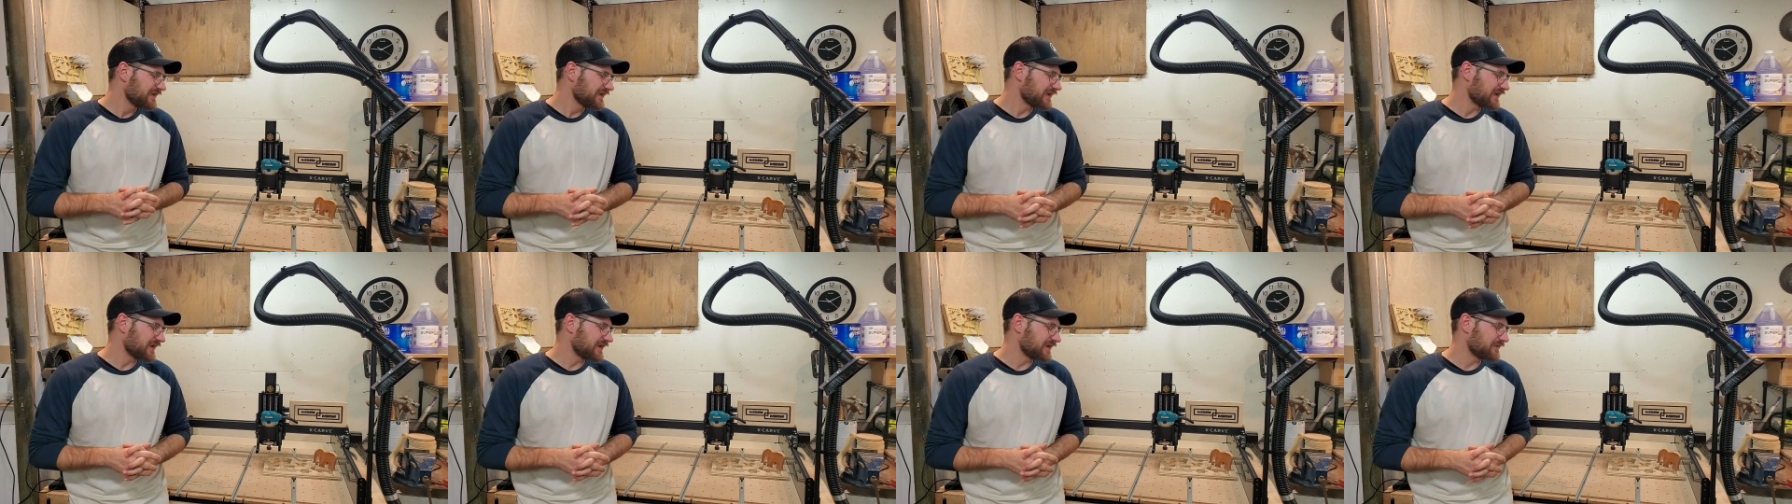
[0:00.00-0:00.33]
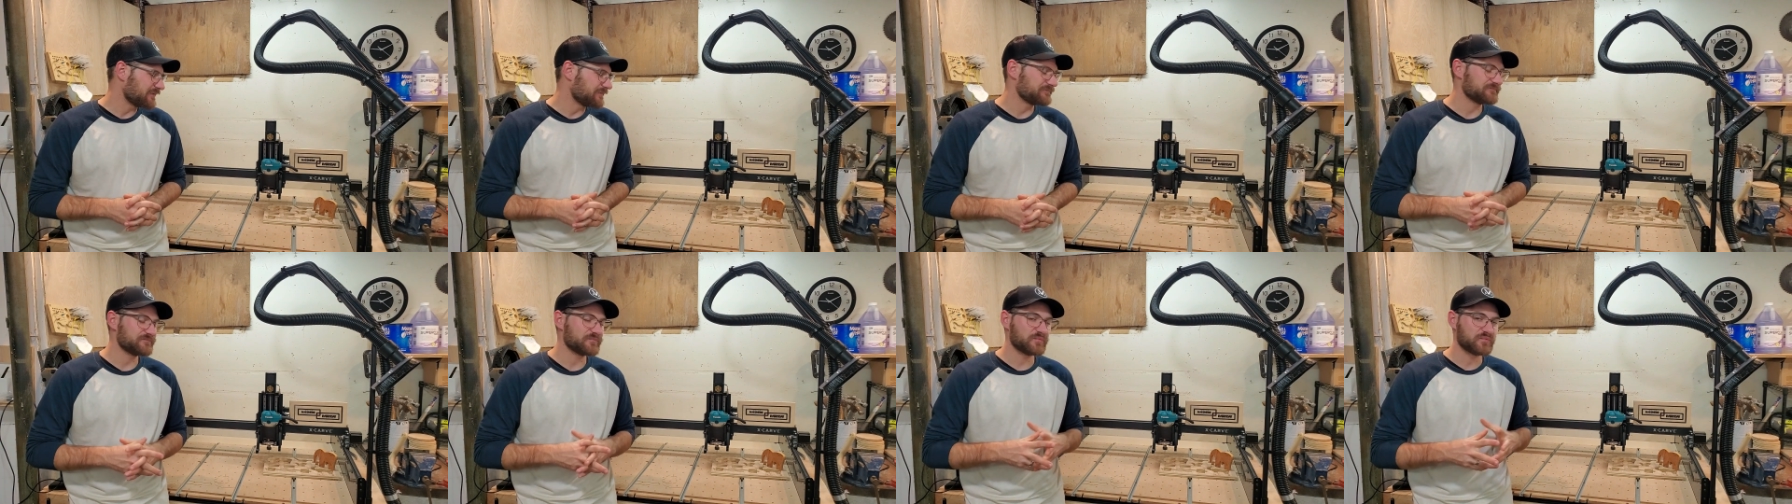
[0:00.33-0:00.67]

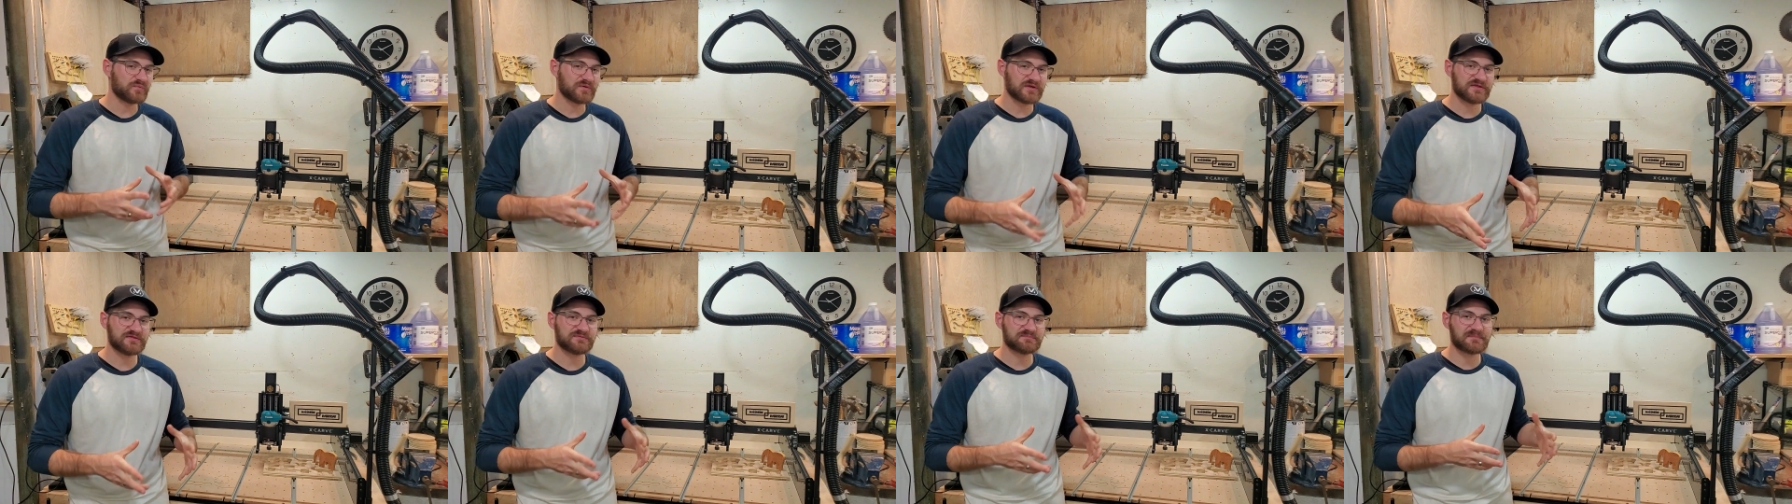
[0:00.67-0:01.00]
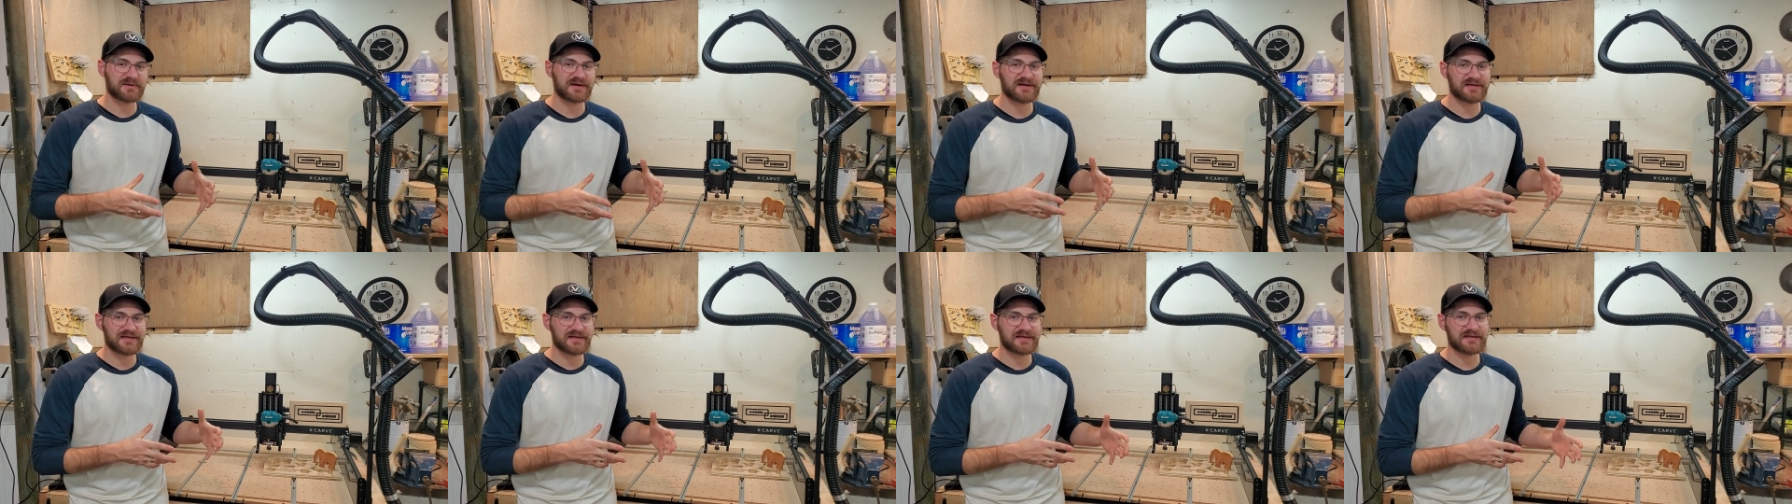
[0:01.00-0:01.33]
um, with
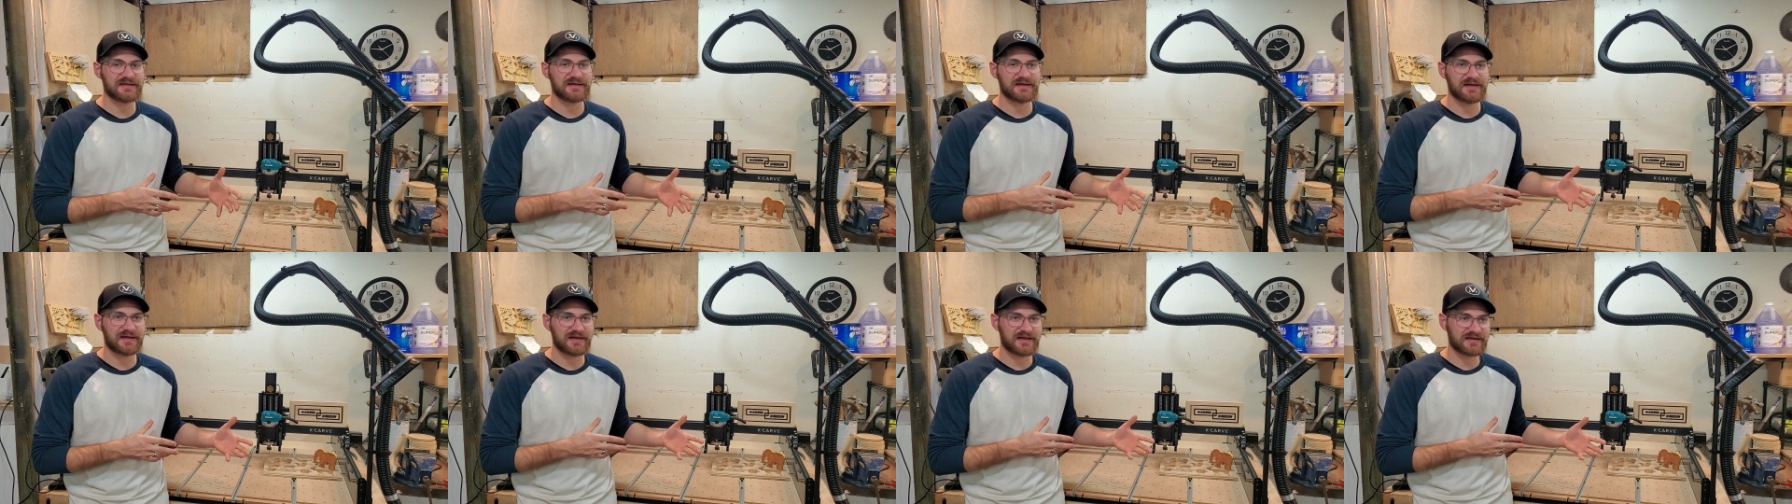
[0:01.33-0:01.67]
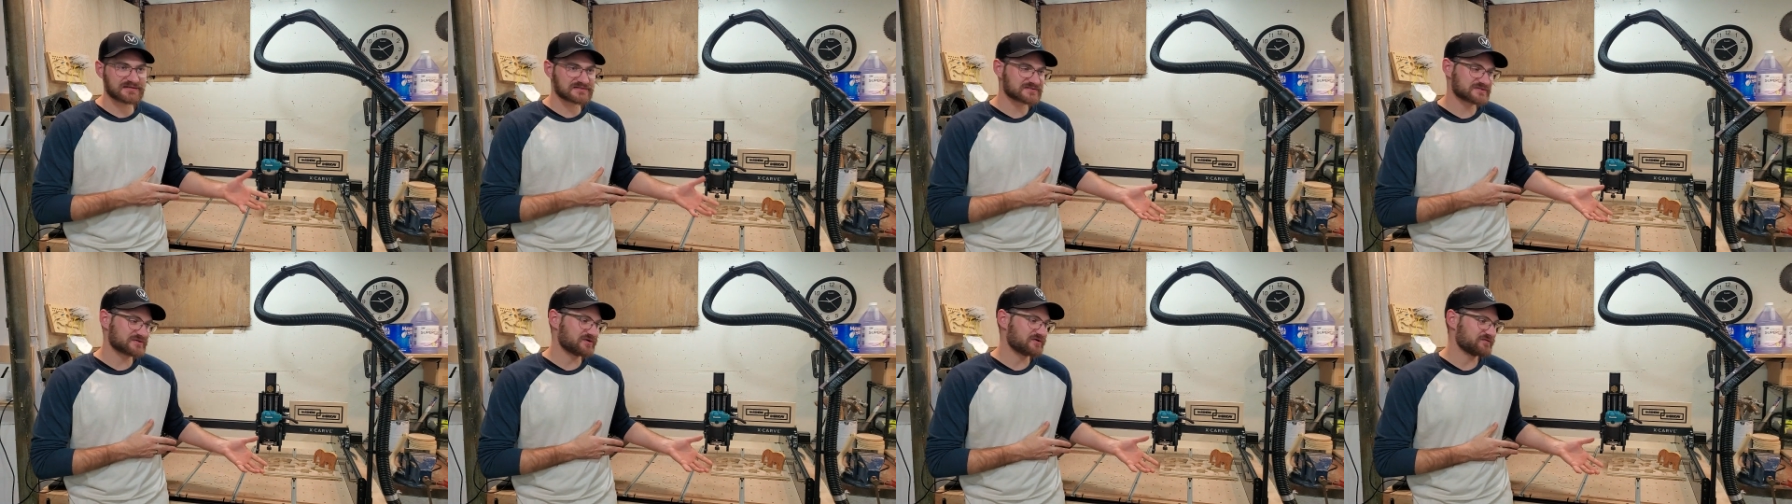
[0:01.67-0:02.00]
my
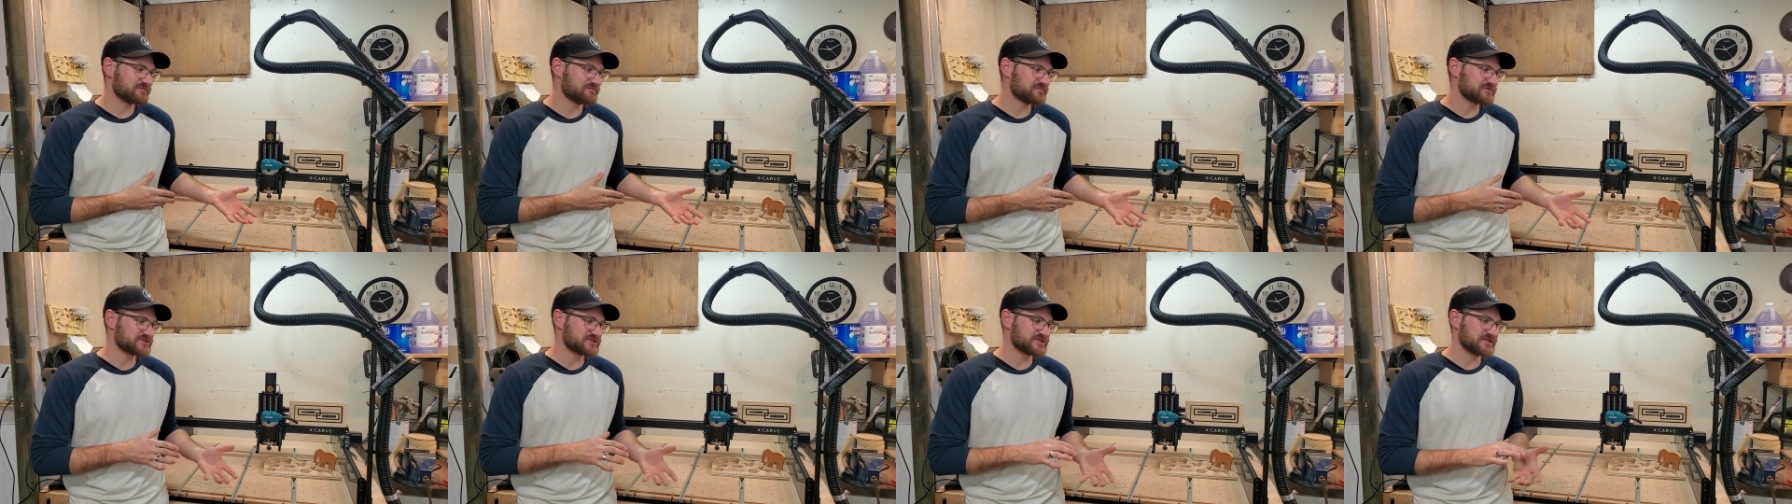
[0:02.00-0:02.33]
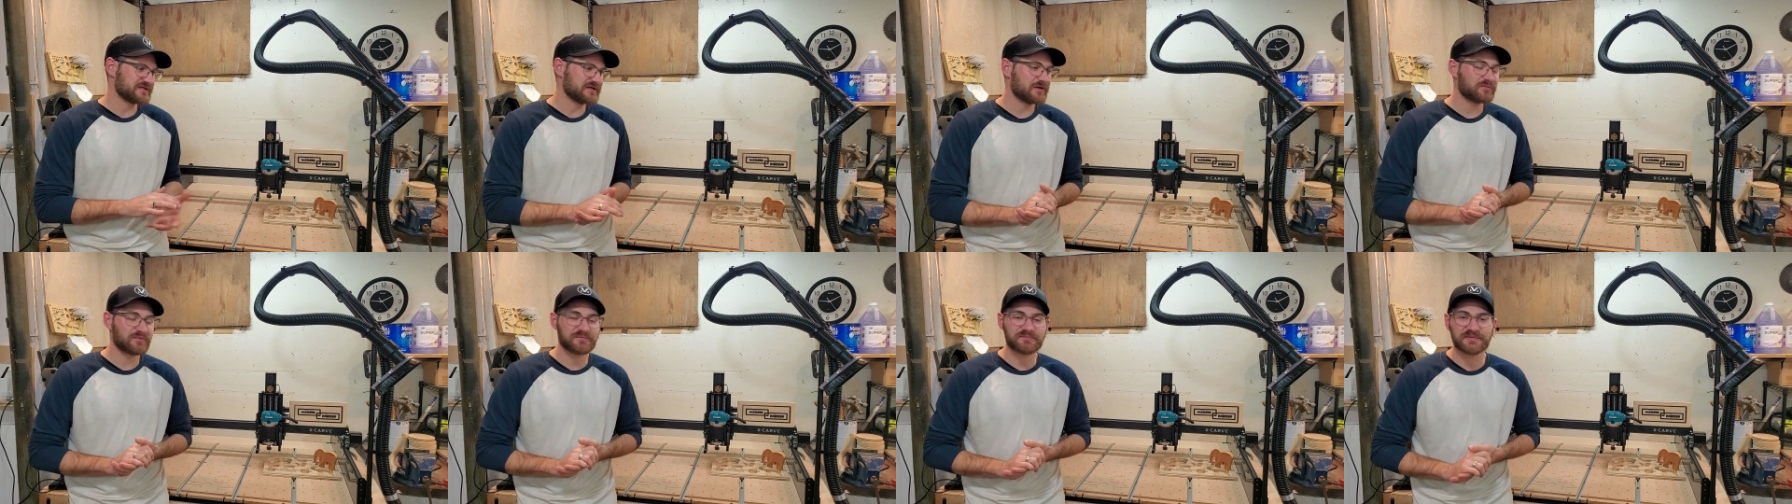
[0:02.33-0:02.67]
X carve machine.
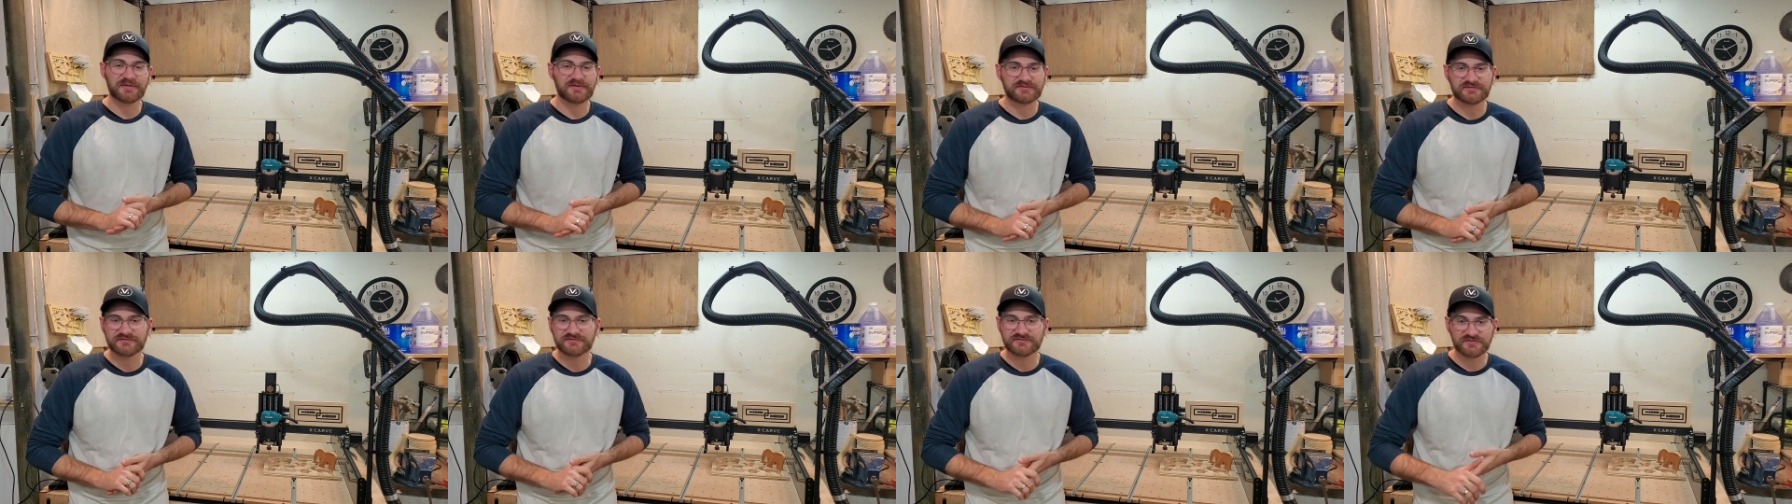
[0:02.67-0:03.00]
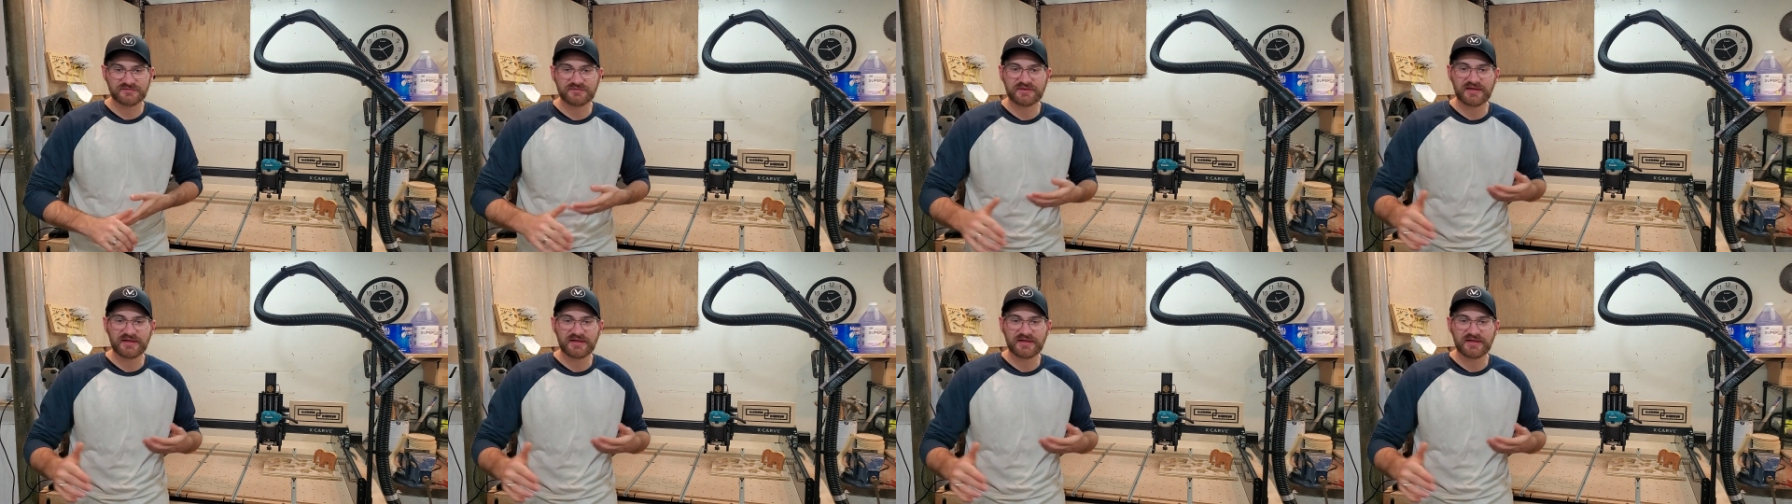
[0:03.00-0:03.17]
I wouldn't be able to do